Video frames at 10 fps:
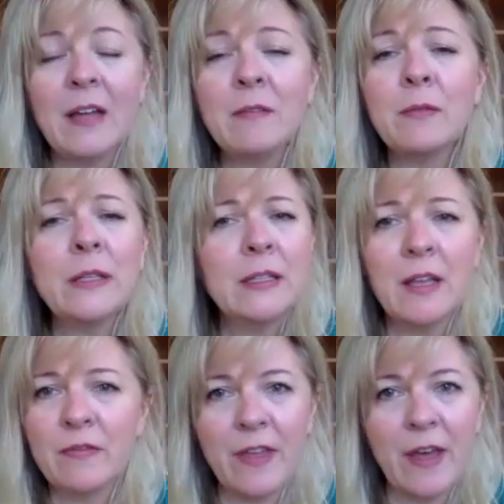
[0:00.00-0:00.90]
really
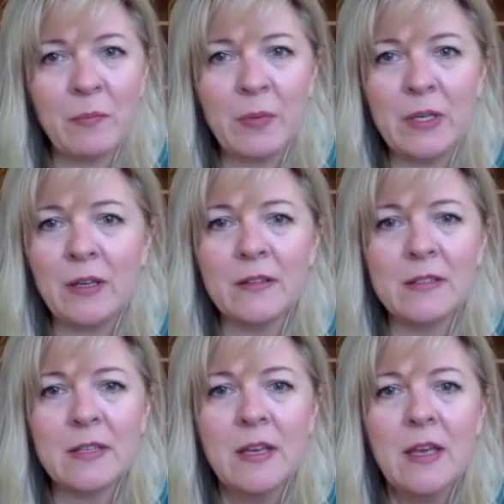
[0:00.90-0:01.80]
love that
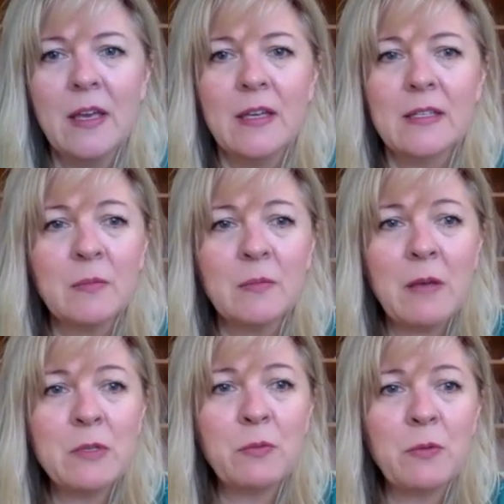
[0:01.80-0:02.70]
because
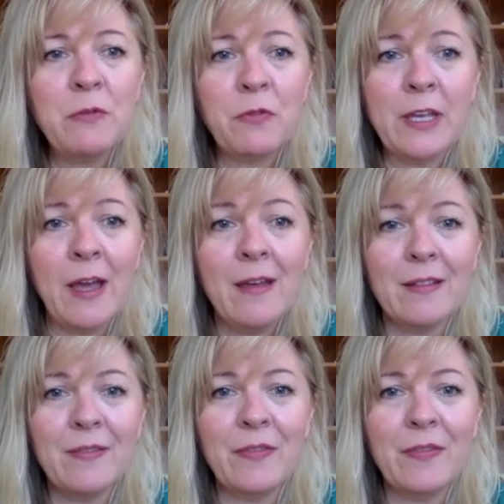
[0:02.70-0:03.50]
sometimes we forget